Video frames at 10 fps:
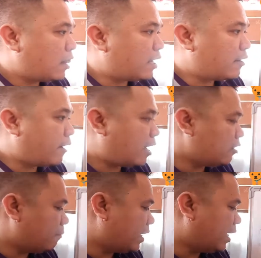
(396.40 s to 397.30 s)
The
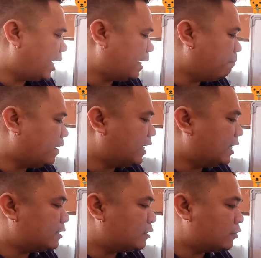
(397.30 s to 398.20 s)
crowd
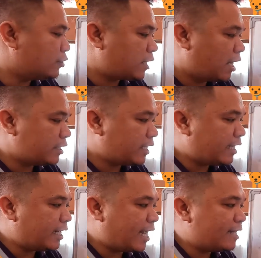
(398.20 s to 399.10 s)
begins to shout
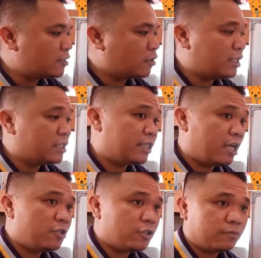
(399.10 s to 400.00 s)
and dance on the
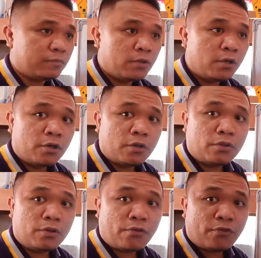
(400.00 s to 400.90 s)
stadium.
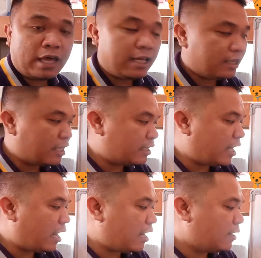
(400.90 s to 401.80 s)
Do you think that
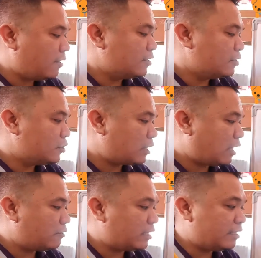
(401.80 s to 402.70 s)
they
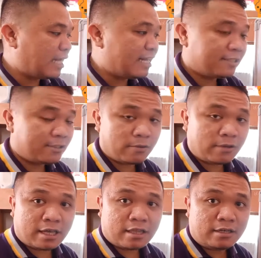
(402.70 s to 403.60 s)
shout and dance
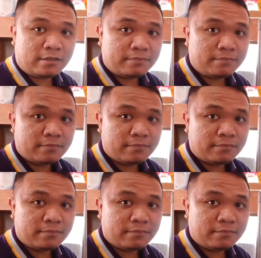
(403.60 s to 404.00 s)
together?